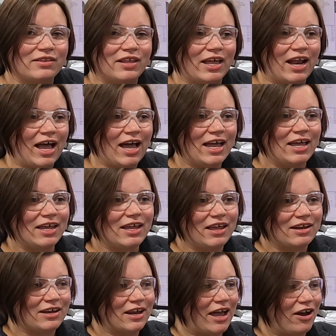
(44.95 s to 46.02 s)
that
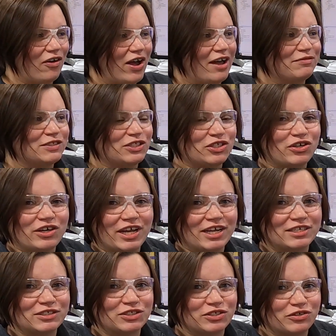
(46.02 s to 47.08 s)
I now have to turn
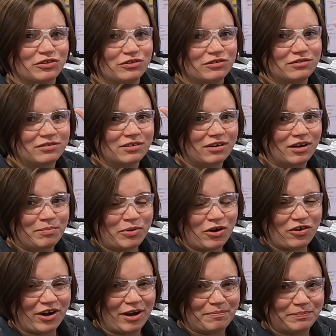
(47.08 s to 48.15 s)
into a
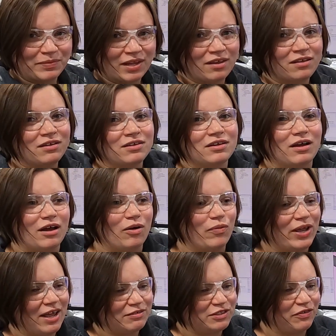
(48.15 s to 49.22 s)
program.
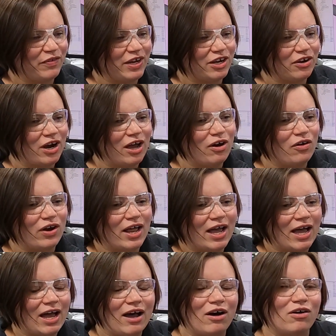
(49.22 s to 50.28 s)
We have to figure out
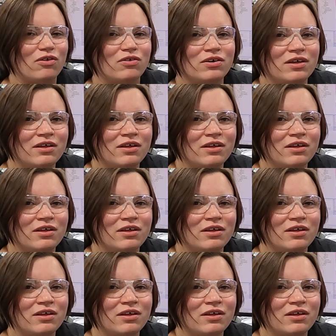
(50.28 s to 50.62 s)
how